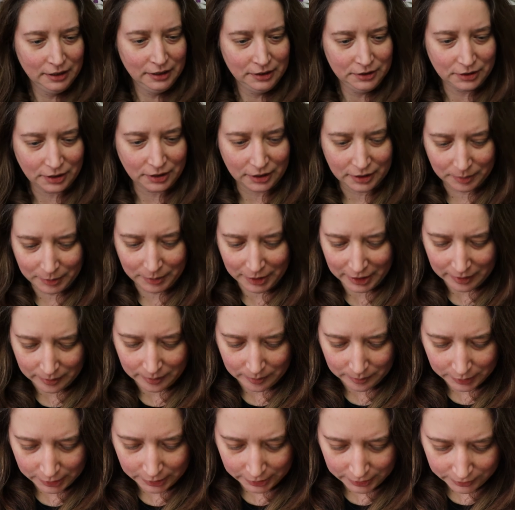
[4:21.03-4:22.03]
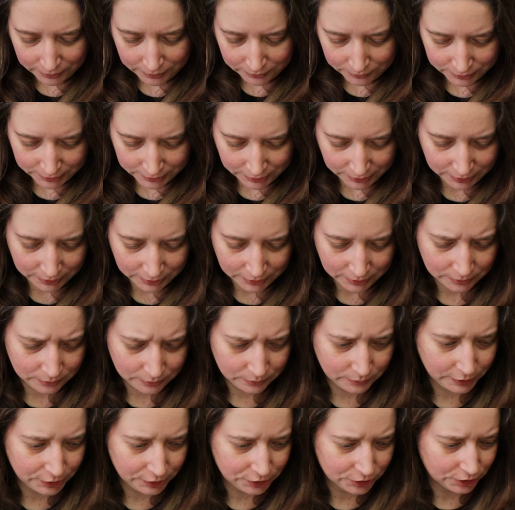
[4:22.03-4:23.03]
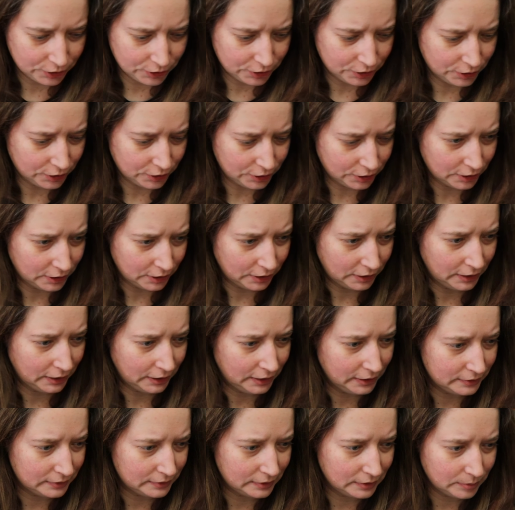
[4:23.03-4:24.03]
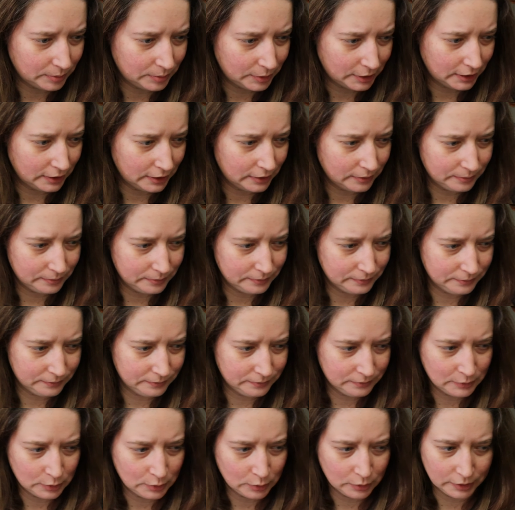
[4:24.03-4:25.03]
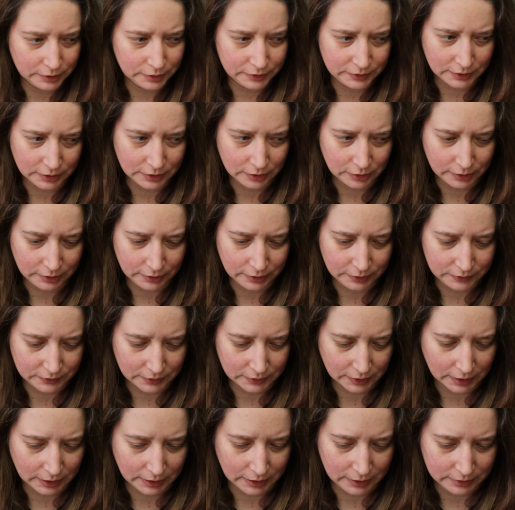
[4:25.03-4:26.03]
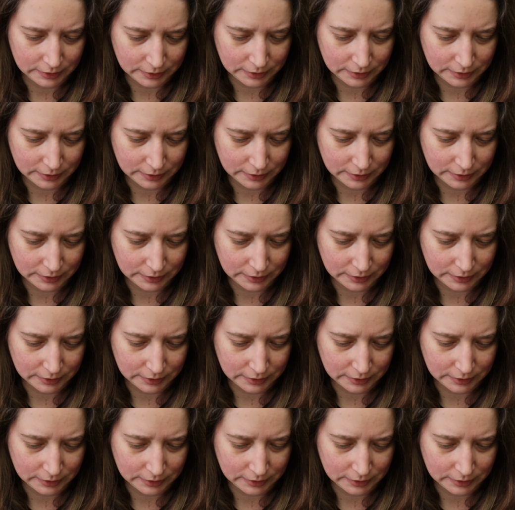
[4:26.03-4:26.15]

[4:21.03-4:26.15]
Dark medium blue, which I think is at the bottom, or is it on the side?